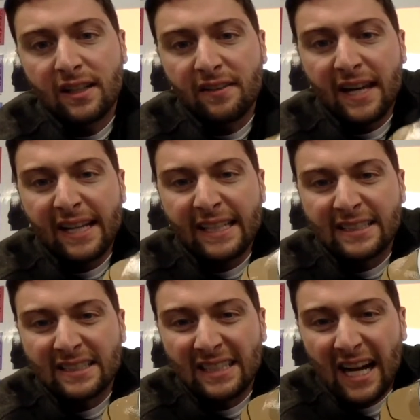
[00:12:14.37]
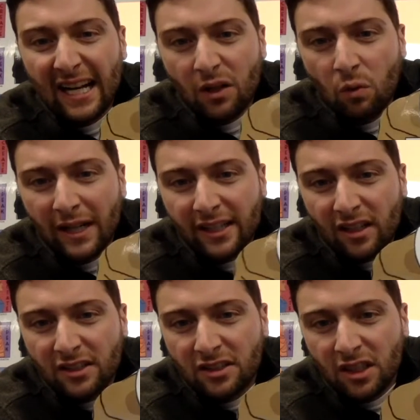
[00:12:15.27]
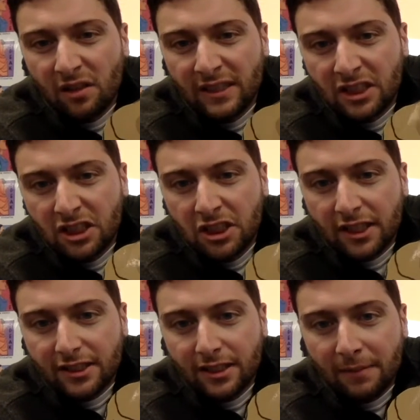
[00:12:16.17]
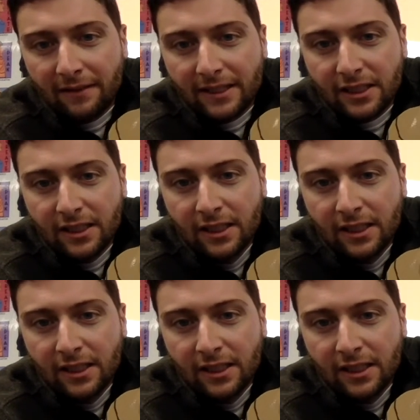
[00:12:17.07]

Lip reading: that is not quite on so, it's just above it.